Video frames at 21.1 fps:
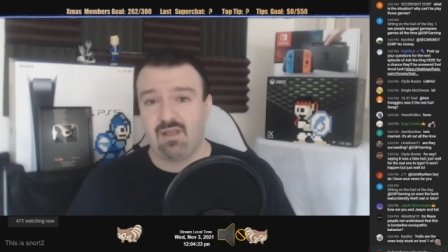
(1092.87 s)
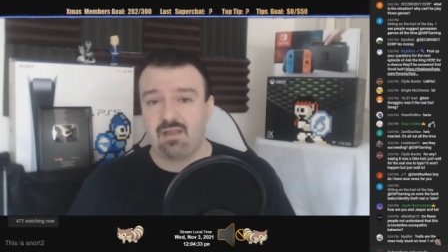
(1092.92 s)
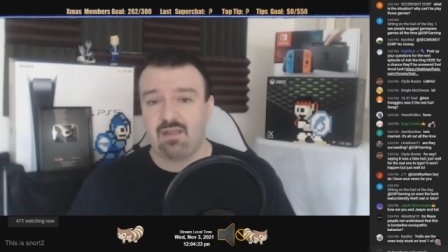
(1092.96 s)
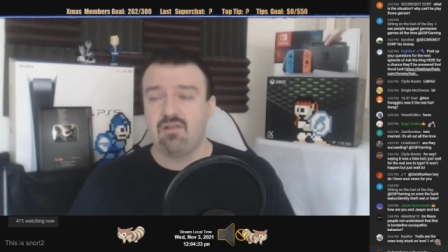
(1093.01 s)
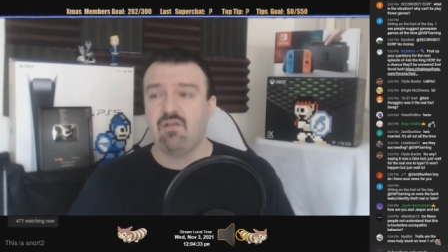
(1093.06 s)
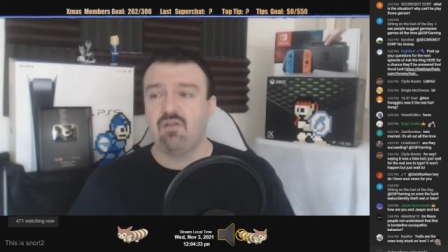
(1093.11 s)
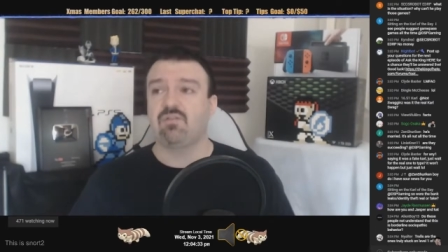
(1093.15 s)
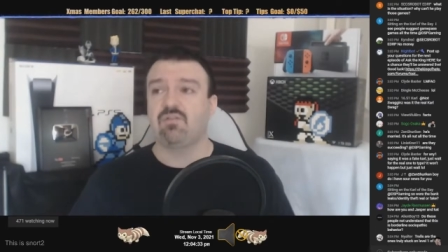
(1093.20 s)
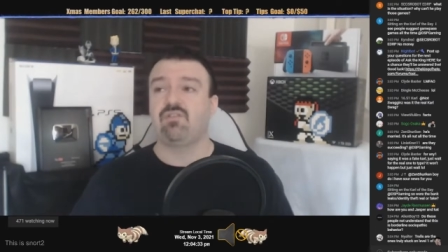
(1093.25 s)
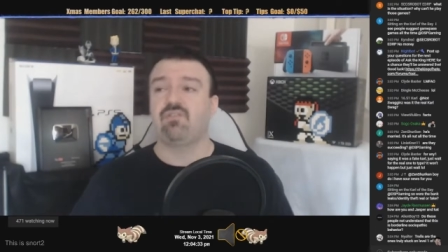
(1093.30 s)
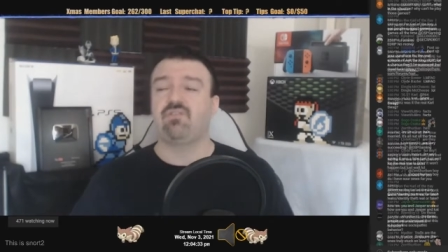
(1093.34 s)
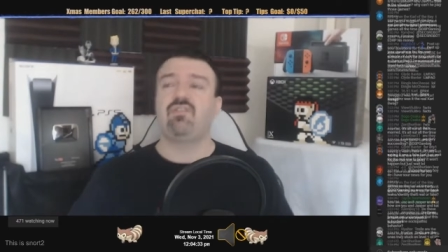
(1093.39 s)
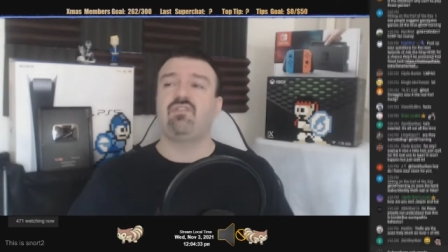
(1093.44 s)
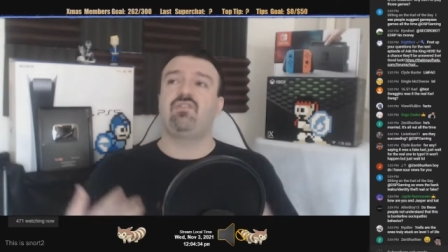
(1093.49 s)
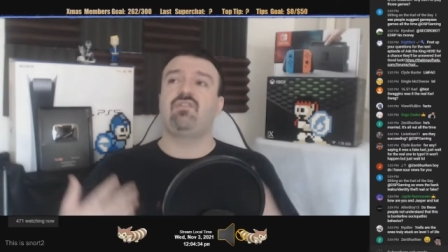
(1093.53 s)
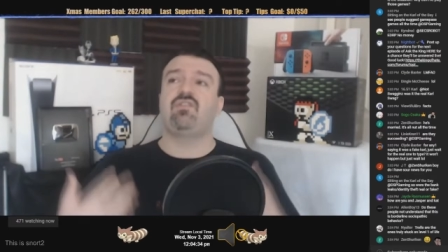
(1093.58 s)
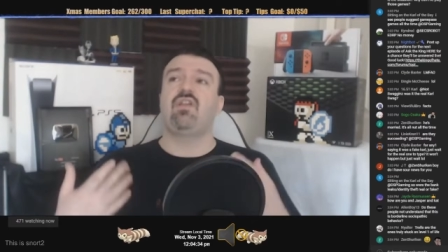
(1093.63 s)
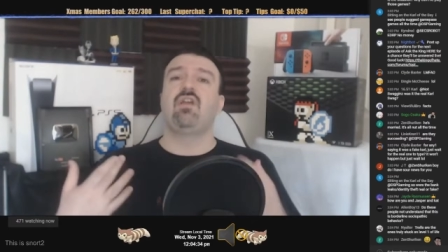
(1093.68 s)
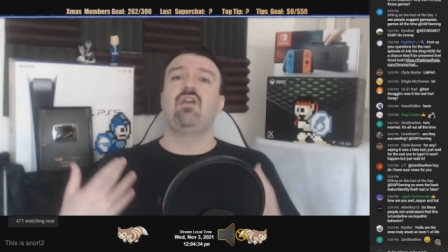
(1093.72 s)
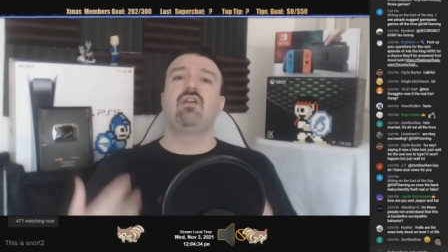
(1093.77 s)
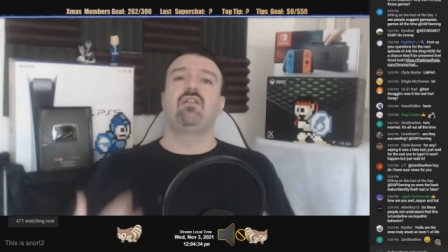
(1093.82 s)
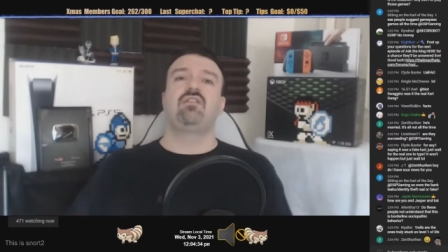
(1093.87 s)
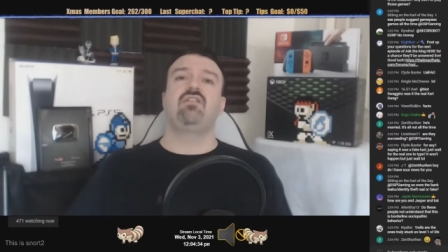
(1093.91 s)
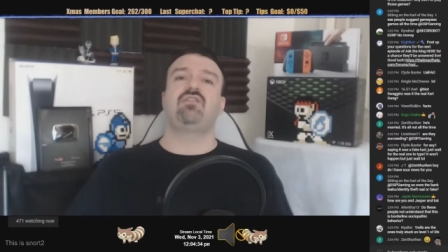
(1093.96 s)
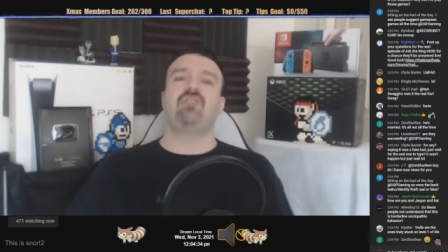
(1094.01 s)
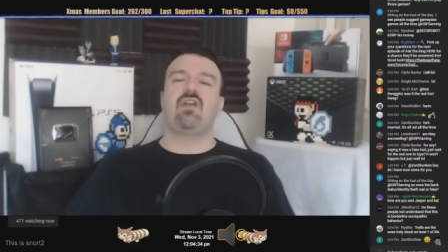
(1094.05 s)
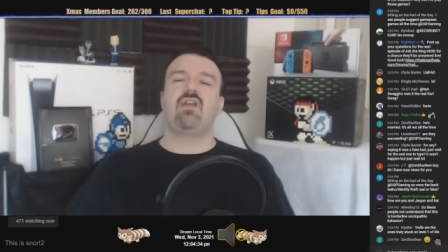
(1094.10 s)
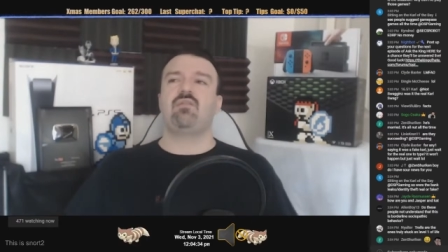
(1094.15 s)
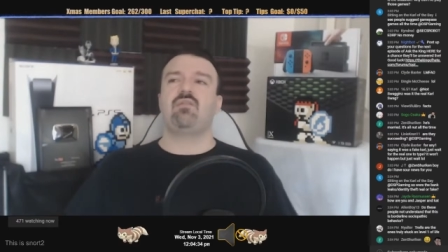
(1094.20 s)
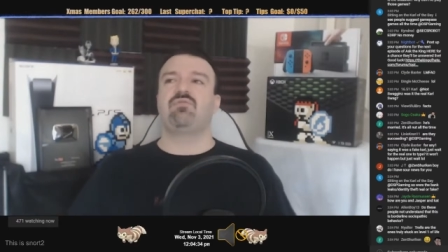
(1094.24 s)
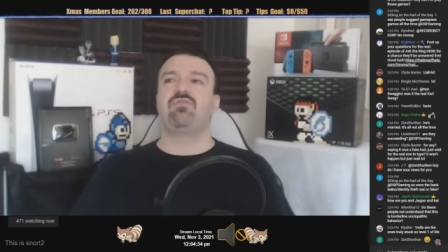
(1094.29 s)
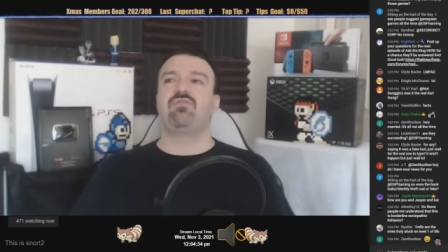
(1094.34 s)
I know, because this
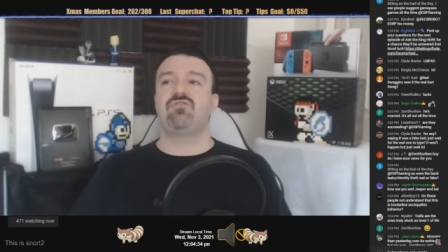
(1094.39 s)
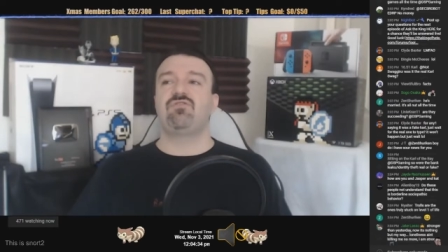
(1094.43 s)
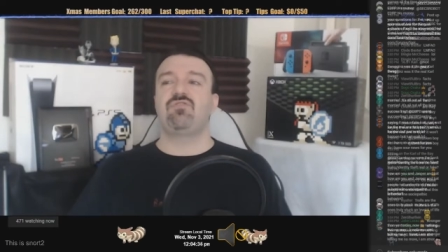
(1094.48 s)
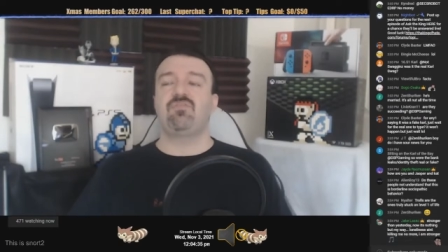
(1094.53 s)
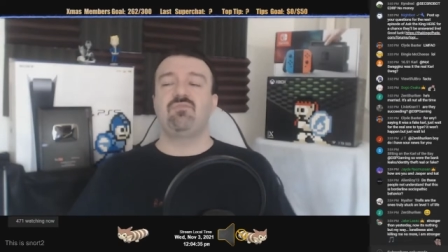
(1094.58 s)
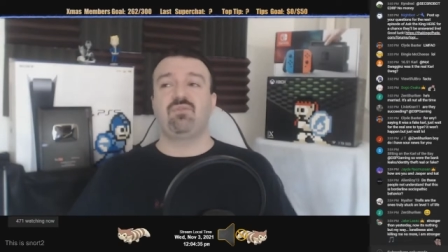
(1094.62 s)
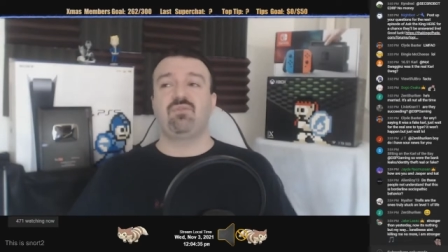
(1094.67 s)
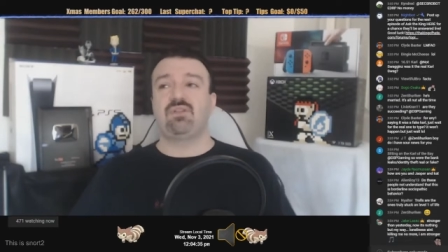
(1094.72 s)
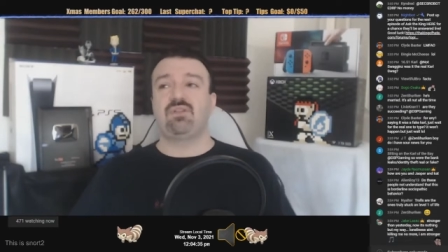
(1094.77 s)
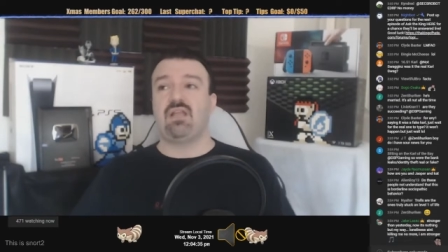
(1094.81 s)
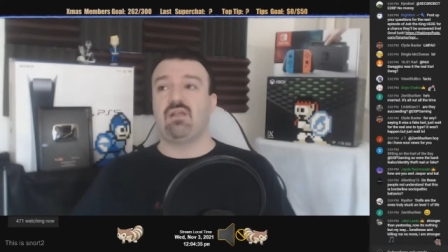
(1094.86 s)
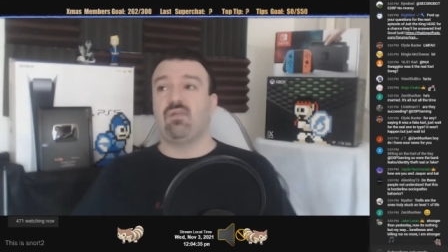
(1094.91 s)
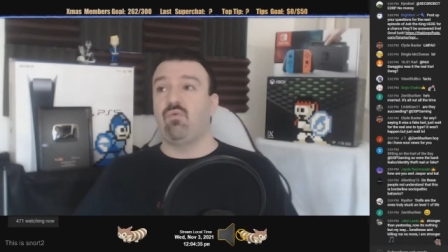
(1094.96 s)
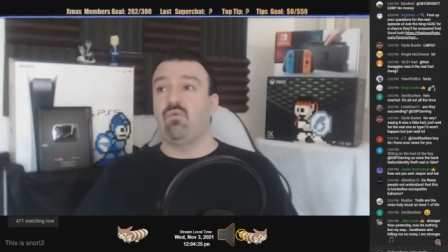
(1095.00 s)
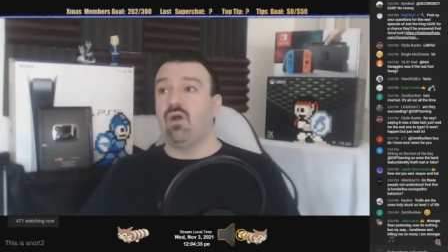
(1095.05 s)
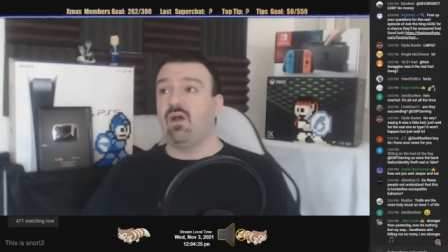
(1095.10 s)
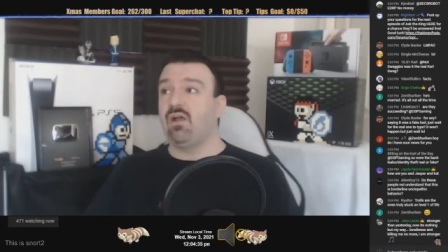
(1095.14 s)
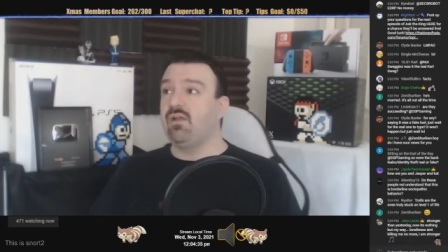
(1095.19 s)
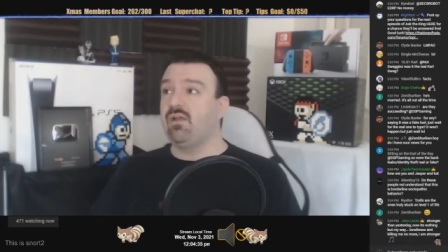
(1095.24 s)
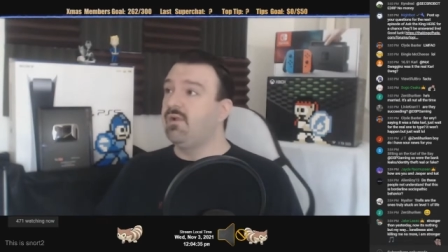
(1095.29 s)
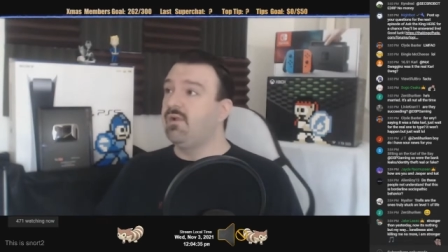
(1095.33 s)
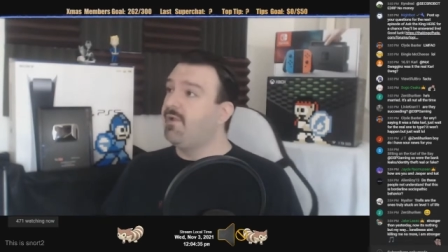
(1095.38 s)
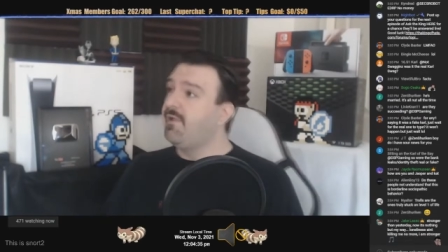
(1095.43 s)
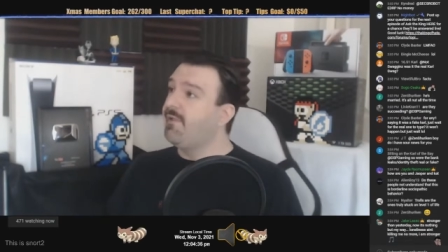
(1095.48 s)
kind of pre-stream is what they want.